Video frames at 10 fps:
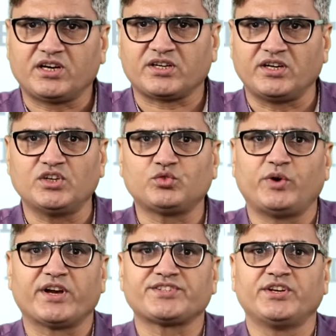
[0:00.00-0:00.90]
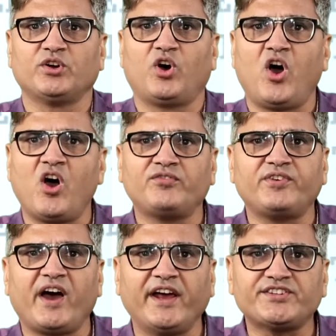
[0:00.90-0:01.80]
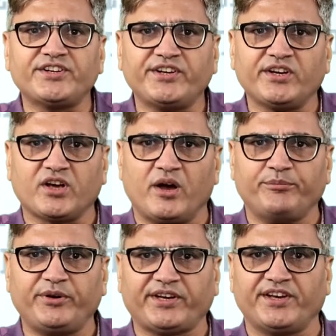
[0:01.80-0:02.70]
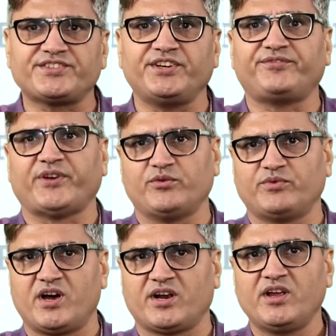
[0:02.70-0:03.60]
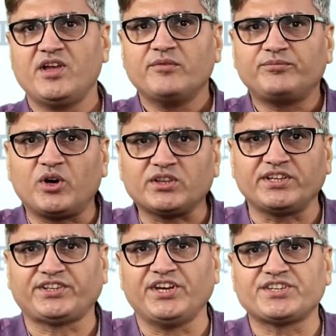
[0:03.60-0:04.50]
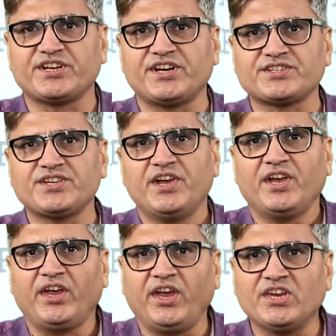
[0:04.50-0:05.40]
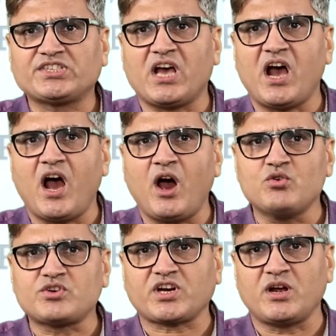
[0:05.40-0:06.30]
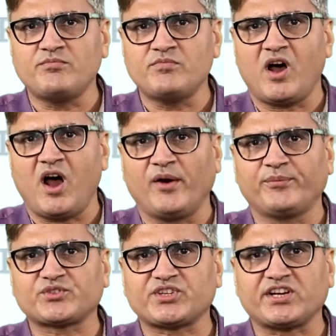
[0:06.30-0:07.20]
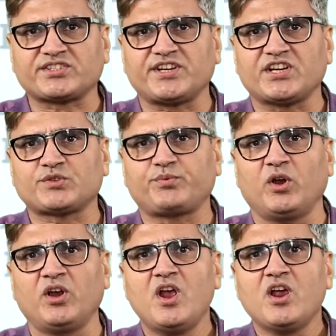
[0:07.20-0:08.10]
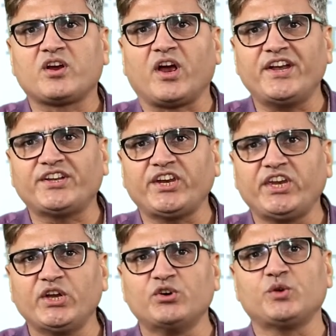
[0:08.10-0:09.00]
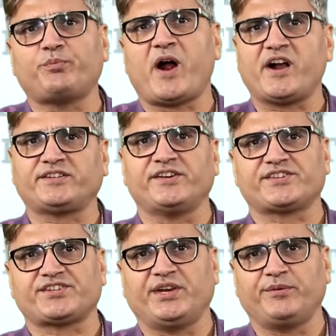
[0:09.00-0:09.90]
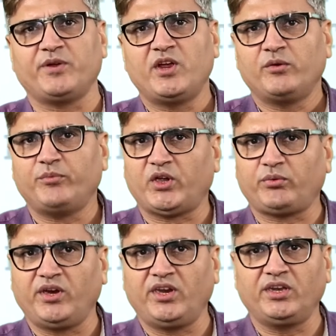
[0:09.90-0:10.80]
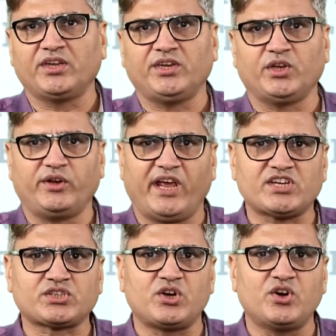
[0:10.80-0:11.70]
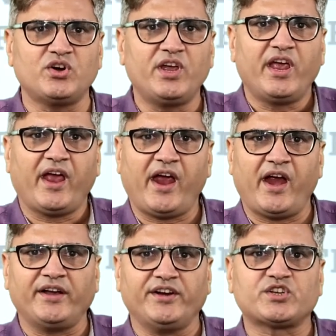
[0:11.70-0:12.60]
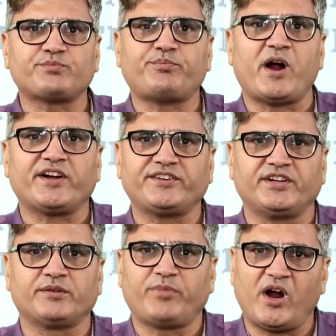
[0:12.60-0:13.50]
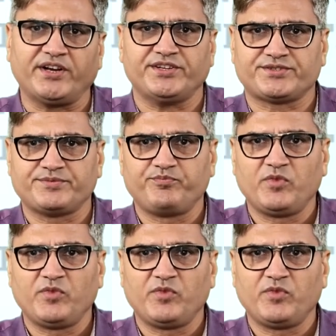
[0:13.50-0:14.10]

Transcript: current version of ICT competency framework for the teachers is the outcome of successful continued partnership between the UNESCO and its partner bodies.